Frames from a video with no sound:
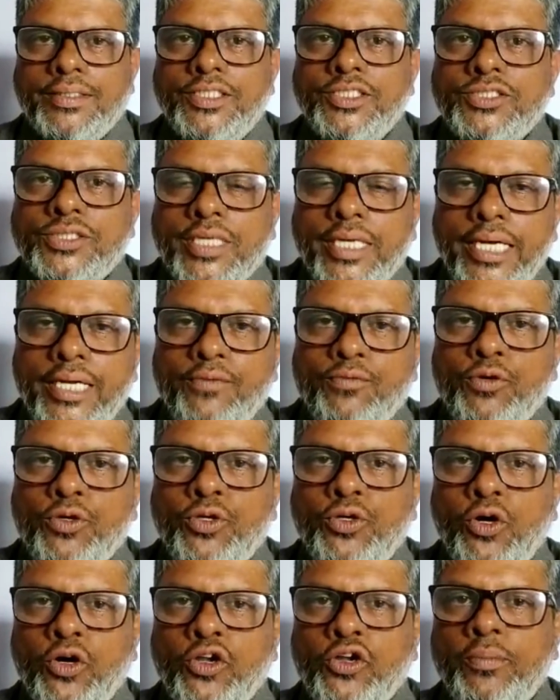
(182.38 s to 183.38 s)
The scribe would
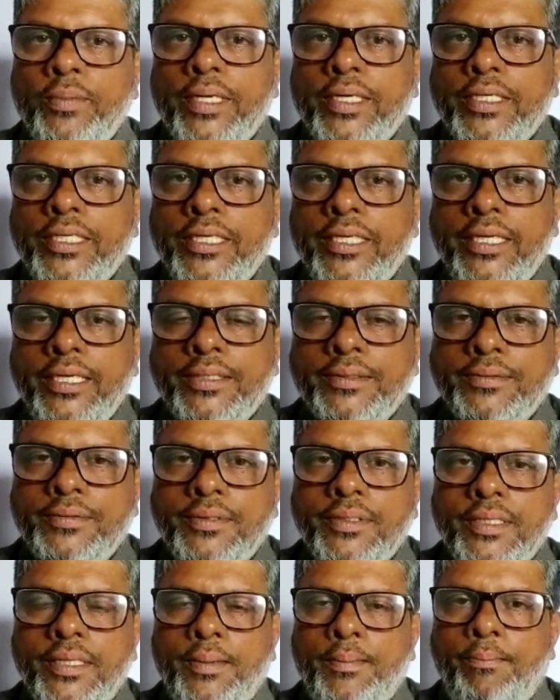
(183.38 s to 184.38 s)
document the
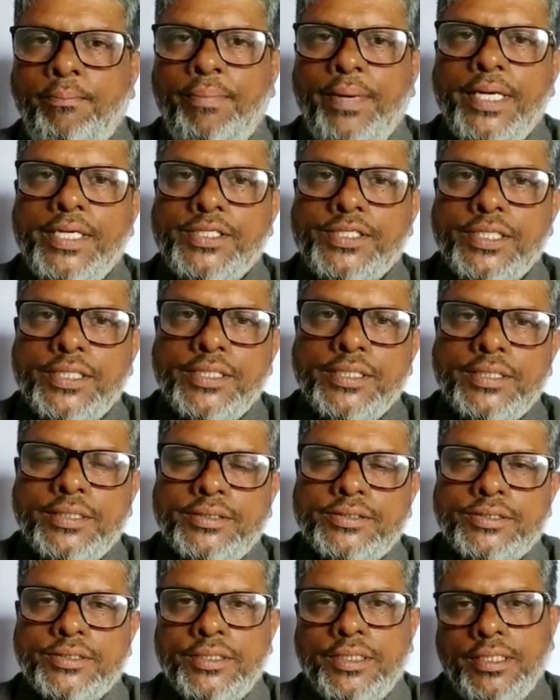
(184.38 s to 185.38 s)

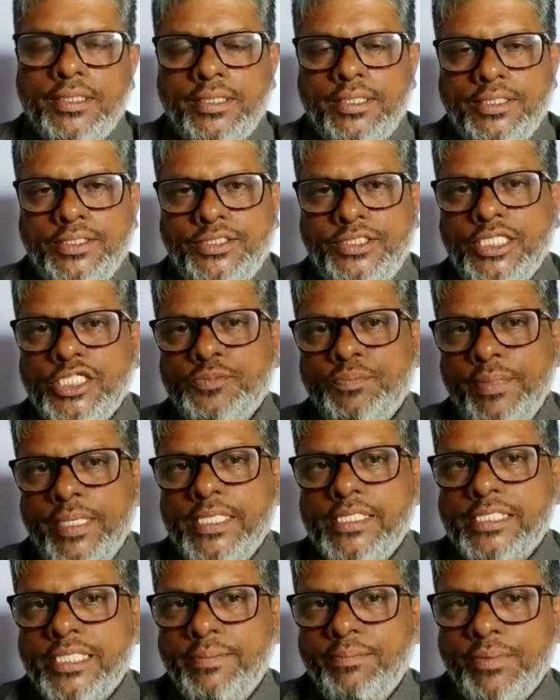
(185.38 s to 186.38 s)
patient's chest
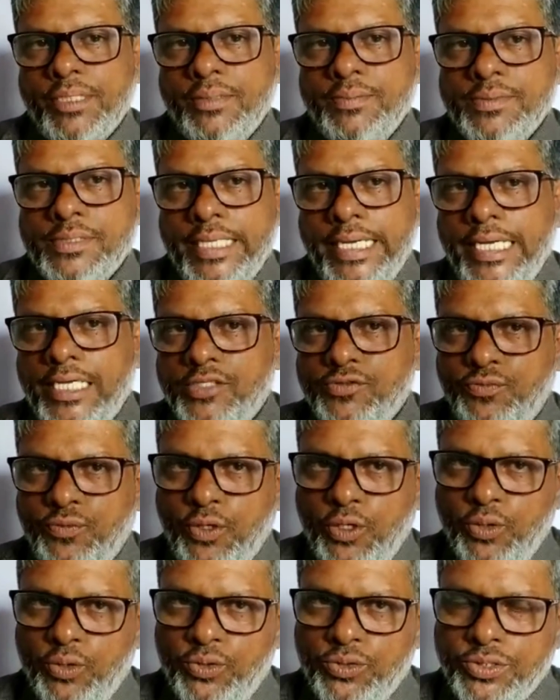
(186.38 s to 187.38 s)
pain symptoms as
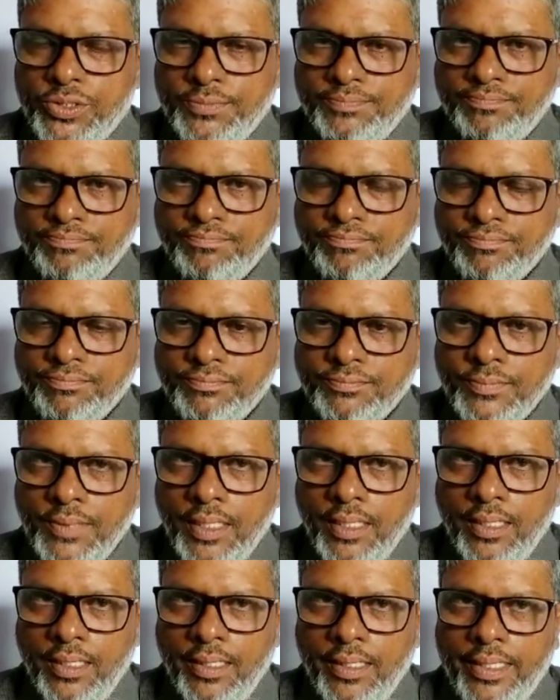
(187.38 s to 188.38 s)
follows.
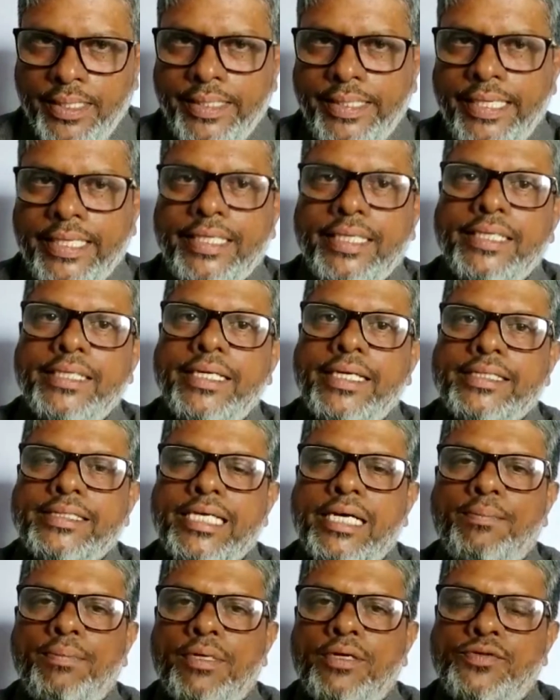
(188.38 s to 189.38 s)
Taking the
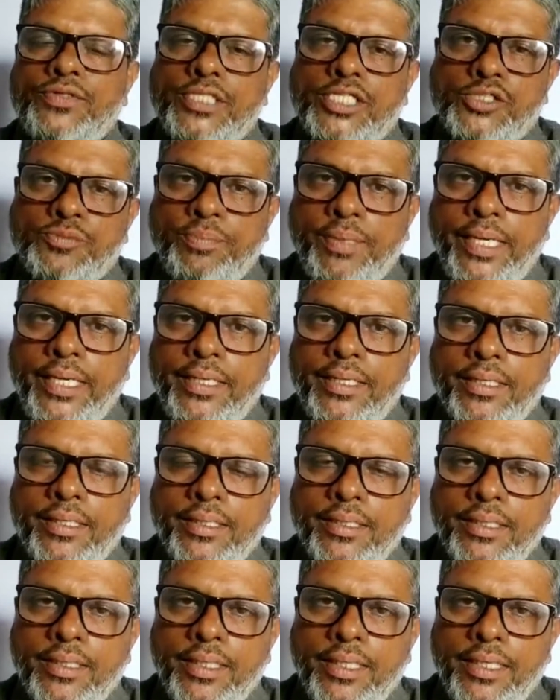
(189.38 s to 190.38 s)
example of chest pain,
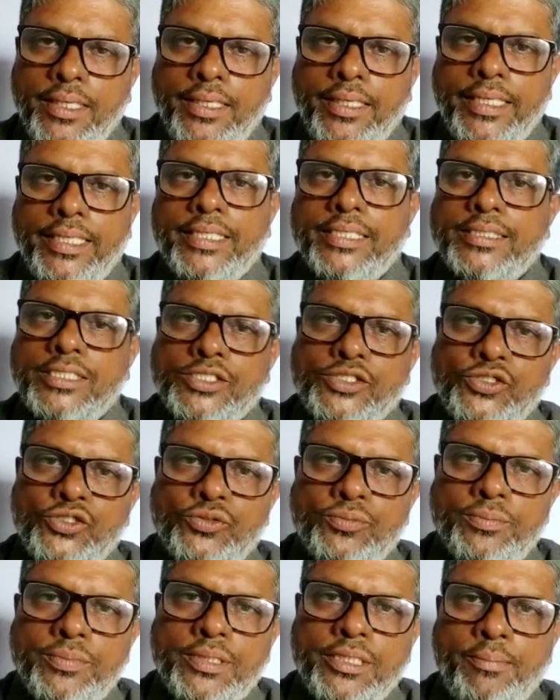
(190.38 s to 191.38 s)
let us
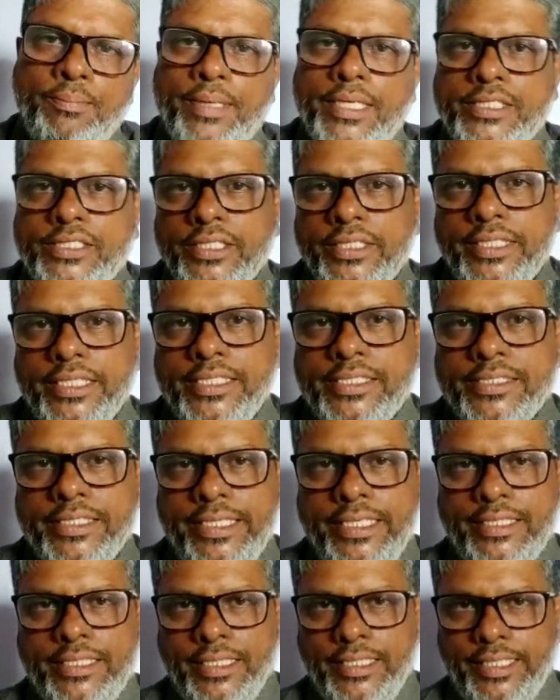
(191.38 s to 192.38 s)
assume the patient is
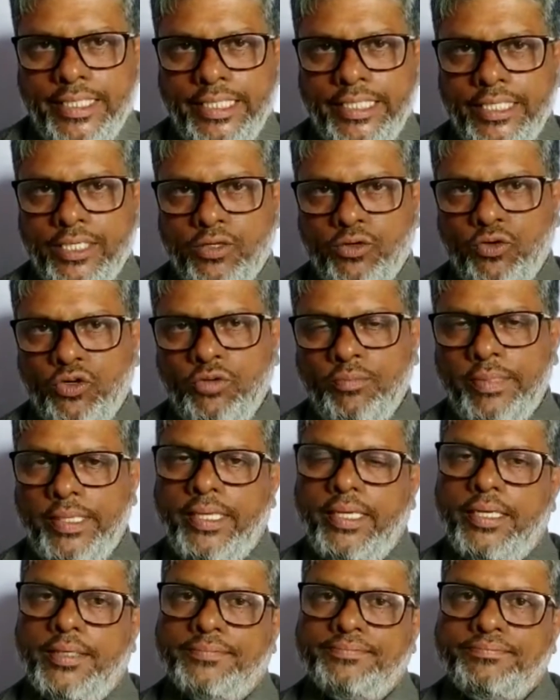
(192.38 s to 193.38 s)
a 30-year-old
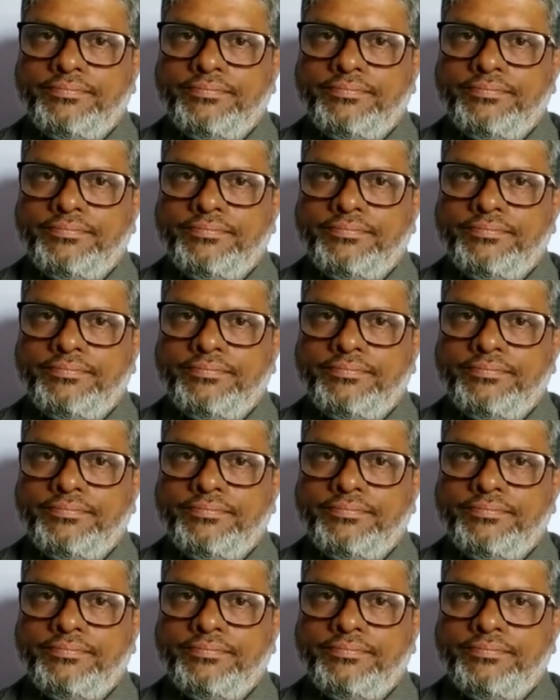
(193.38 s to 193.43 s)
male.